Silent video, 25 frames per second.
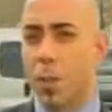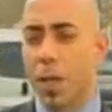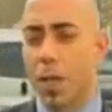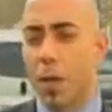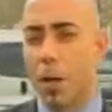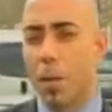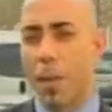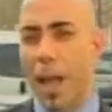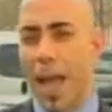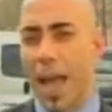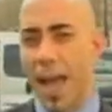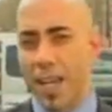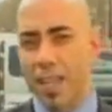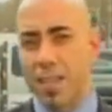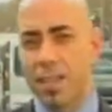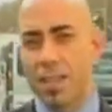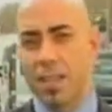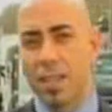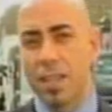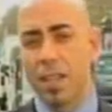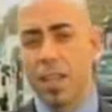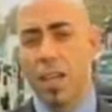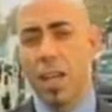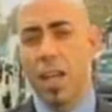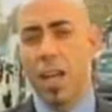bigger
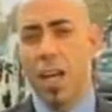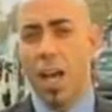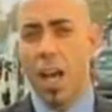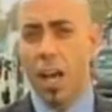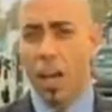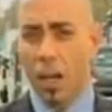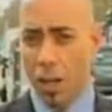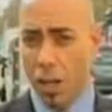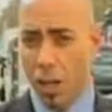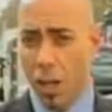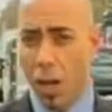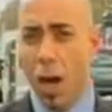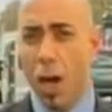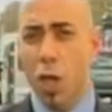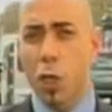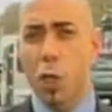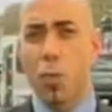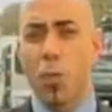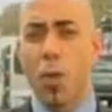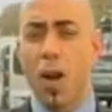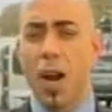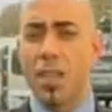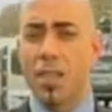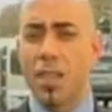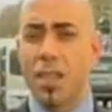banks and a
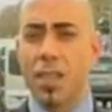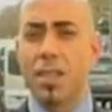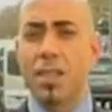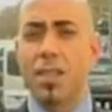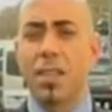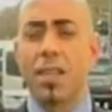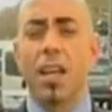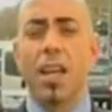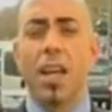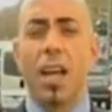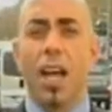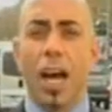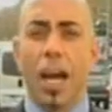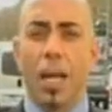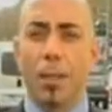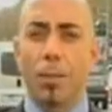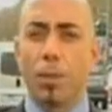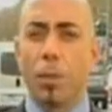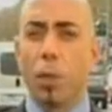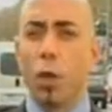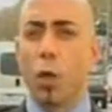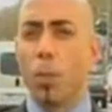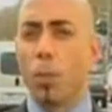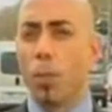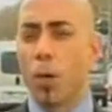large presence at
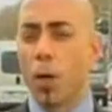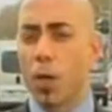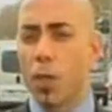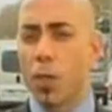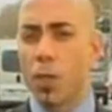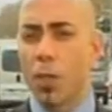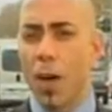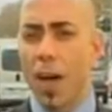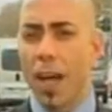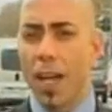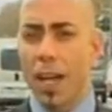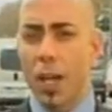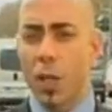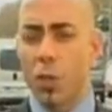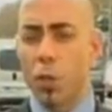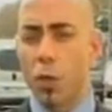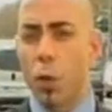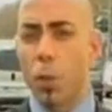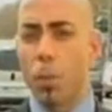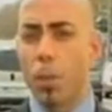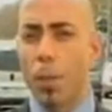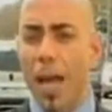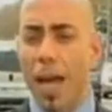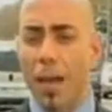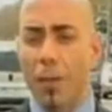Bloomberg's
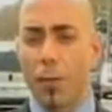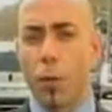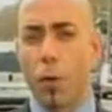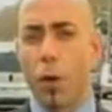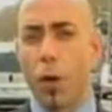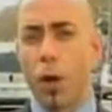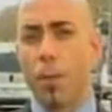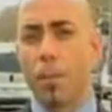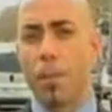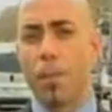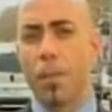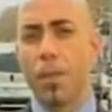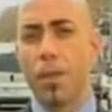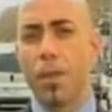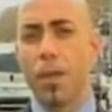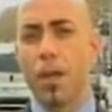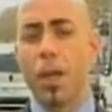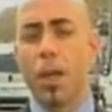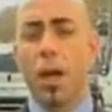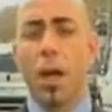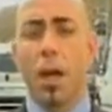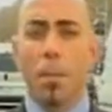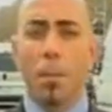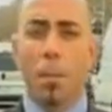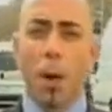financial platform.
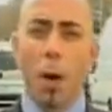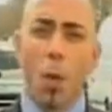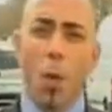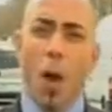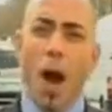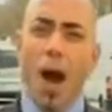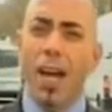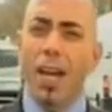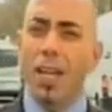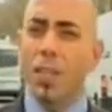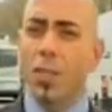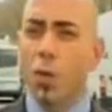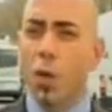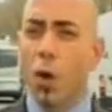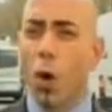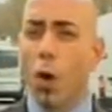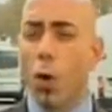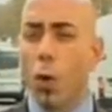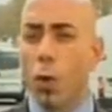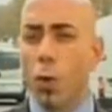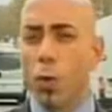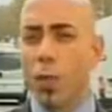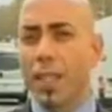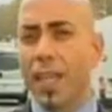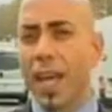But why is
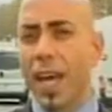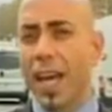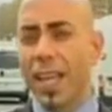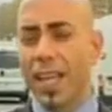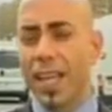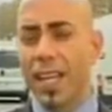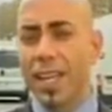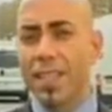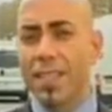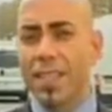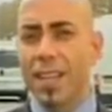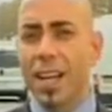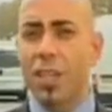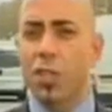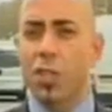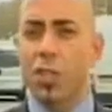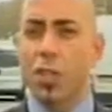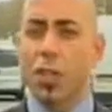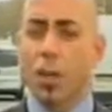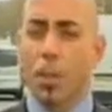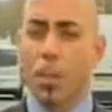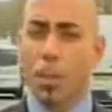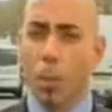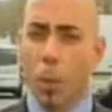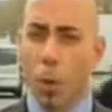gold gaining such
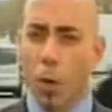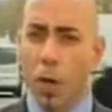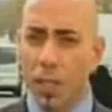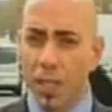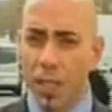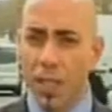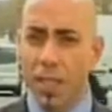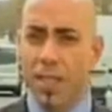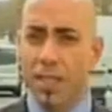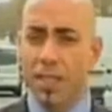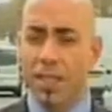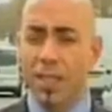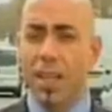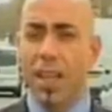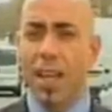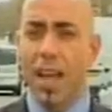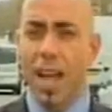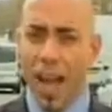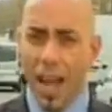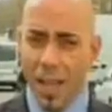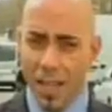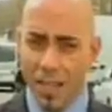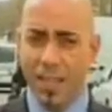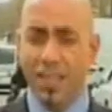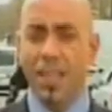an importance
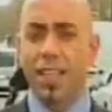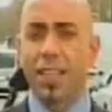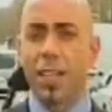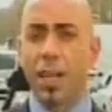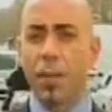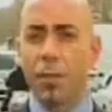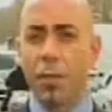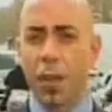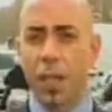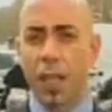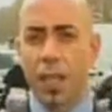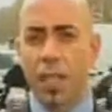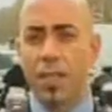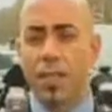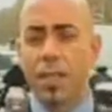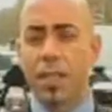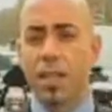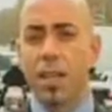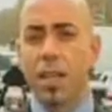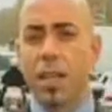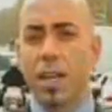and significance?